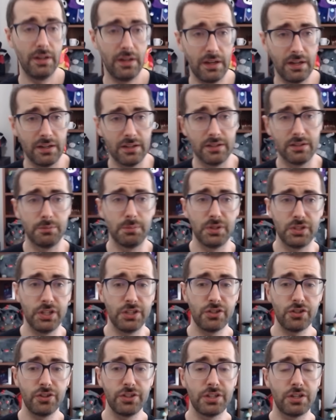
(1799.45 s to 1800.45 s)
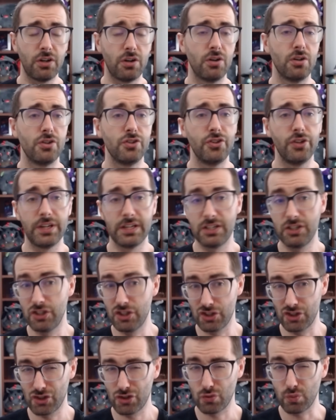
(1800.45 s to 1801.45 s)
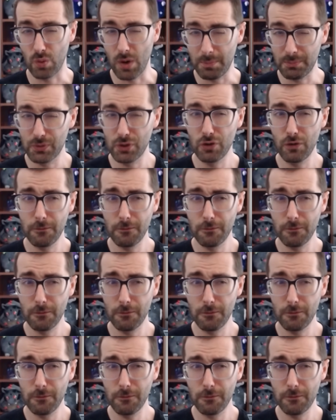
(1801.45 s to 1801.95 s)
And potentially cards like Disruptor